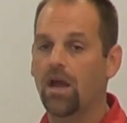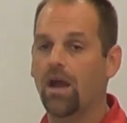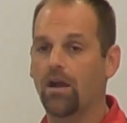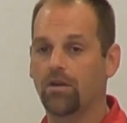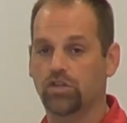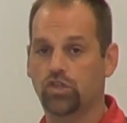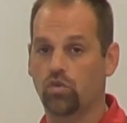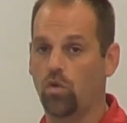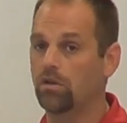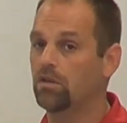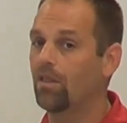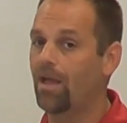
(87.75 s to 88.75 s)
are a
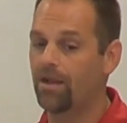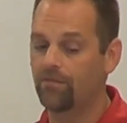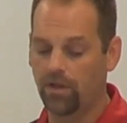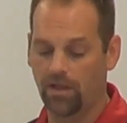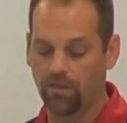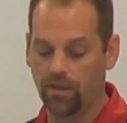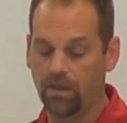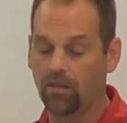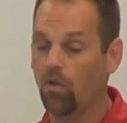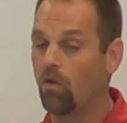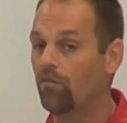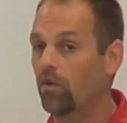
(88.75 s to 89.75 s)
short in the line in the
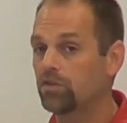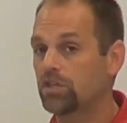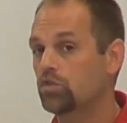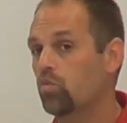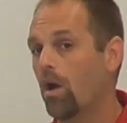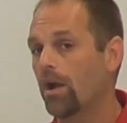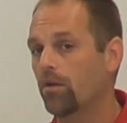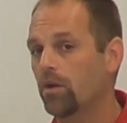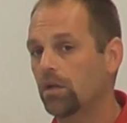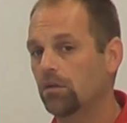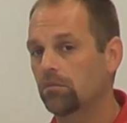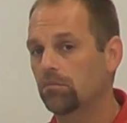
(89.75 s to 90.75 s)
low voltage
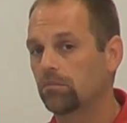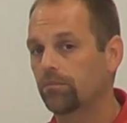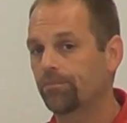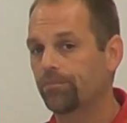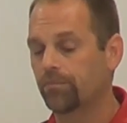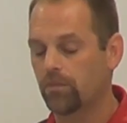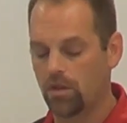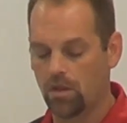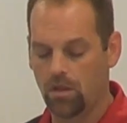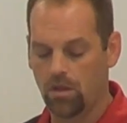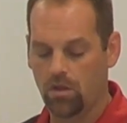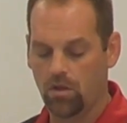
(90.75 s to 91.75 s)
wiring,
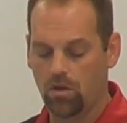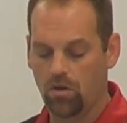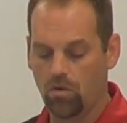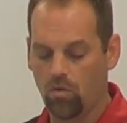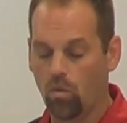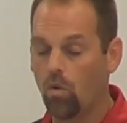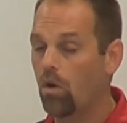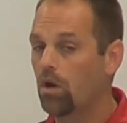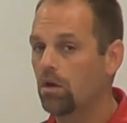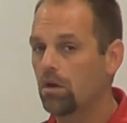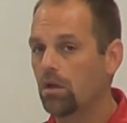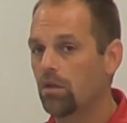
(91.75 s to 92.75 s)

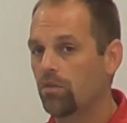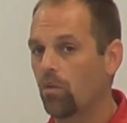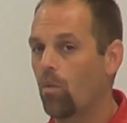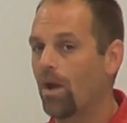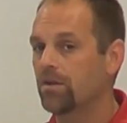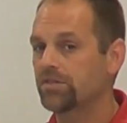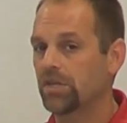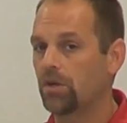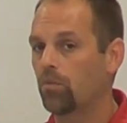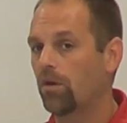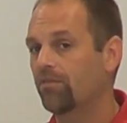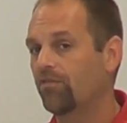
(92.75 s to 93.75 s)
or the wires that are
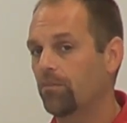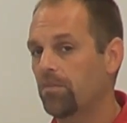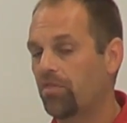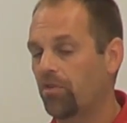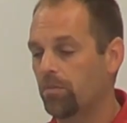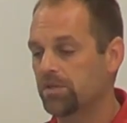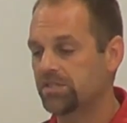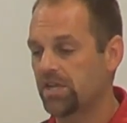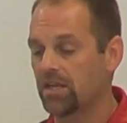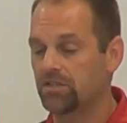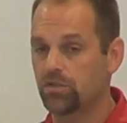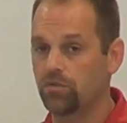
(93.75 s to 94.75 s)
run from the
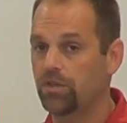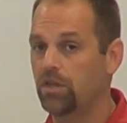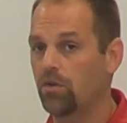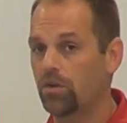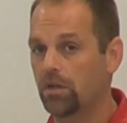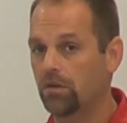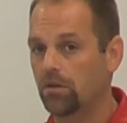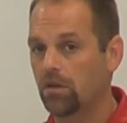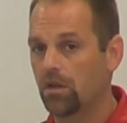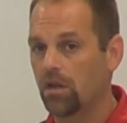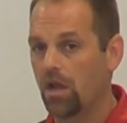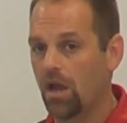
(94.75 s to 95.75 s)
thermostat to the unit
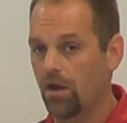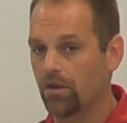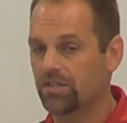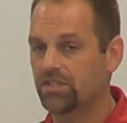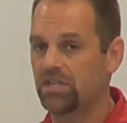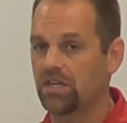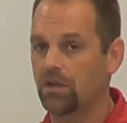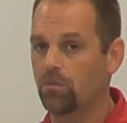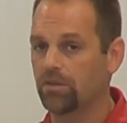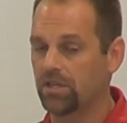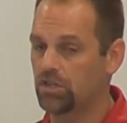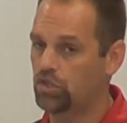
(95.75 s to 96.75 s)
are exceeding
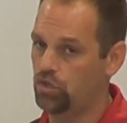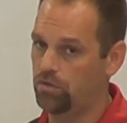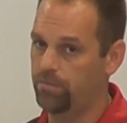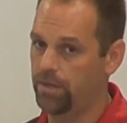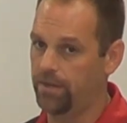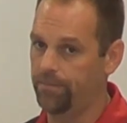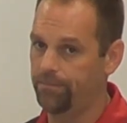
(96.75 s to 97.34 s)
what they should be.